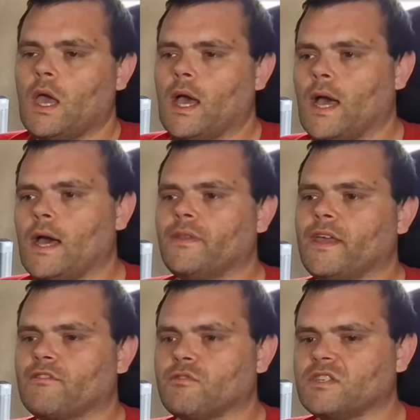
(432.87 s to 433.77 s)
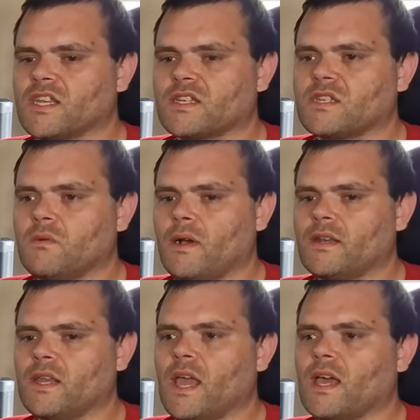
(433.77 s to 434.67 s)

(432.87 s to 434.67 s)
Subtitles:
Their 361,